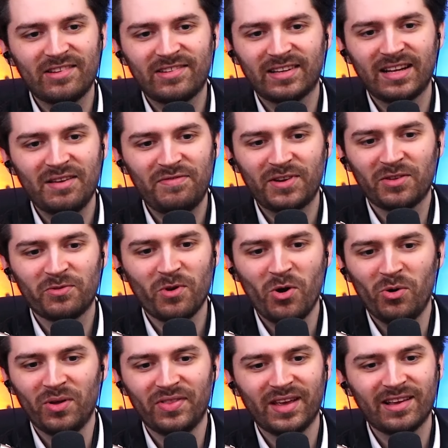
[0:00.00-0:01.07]
significant
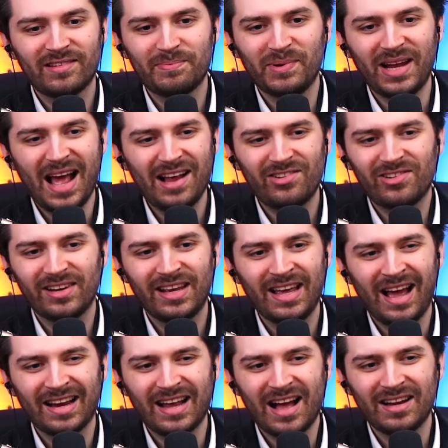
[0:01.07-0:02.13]
role in this, but actually
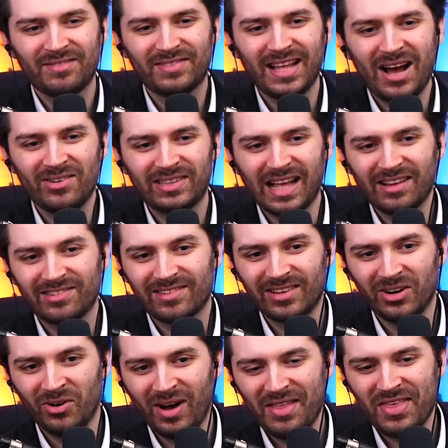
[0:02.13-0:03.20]
I kind of doubt that
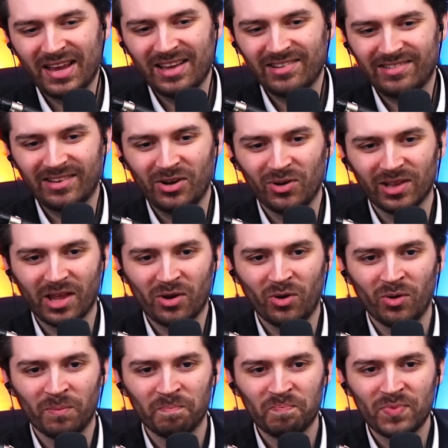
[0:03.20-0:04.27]
still. I think he's still a
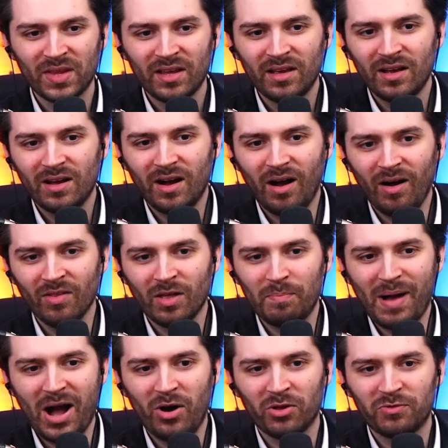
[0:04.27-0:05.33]
little
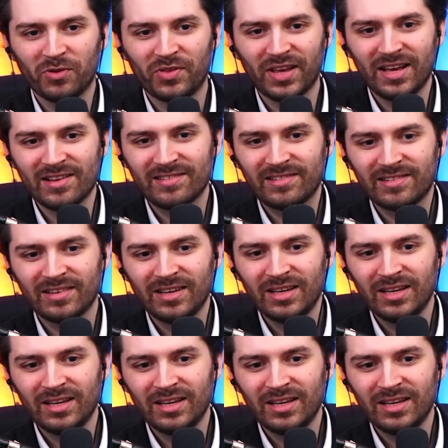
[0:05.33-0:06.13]
underpowered for this.